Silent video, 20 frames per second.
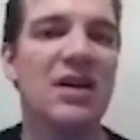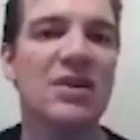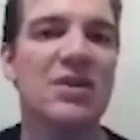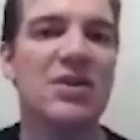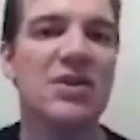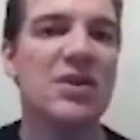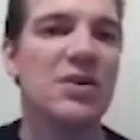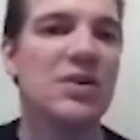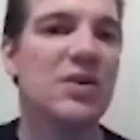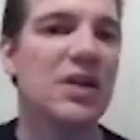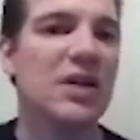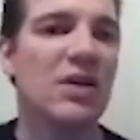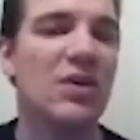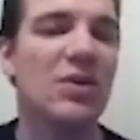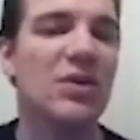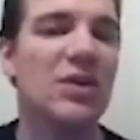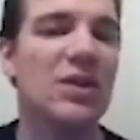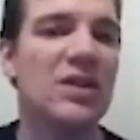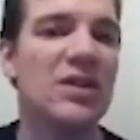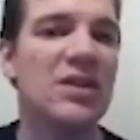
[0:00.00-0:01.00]
So it
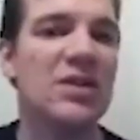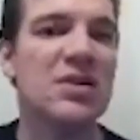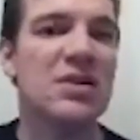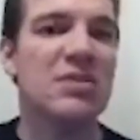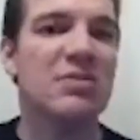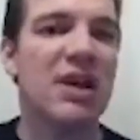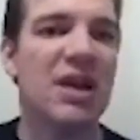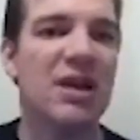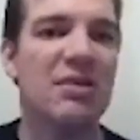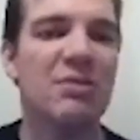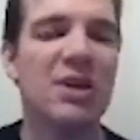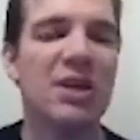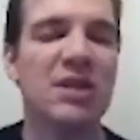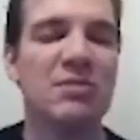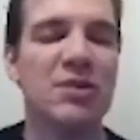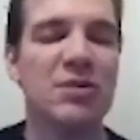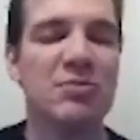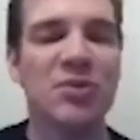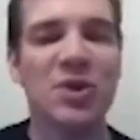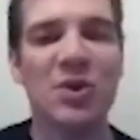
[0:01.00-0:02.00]
only needs to pay
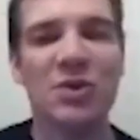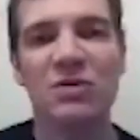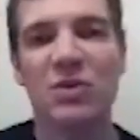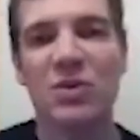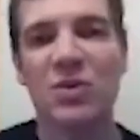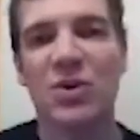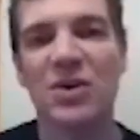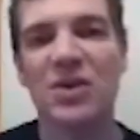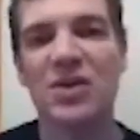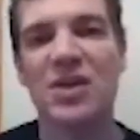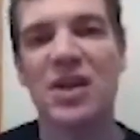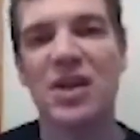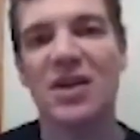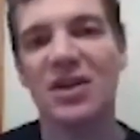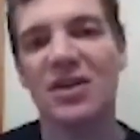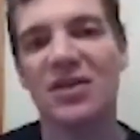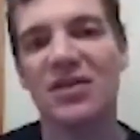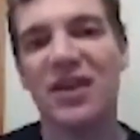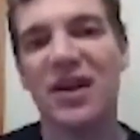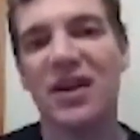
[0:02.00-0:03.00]
minimum node rewards at
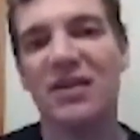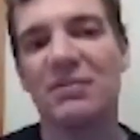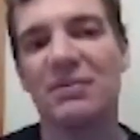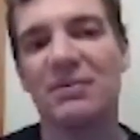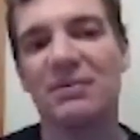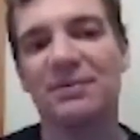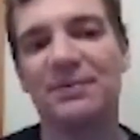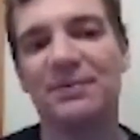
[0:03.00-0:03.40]
all time.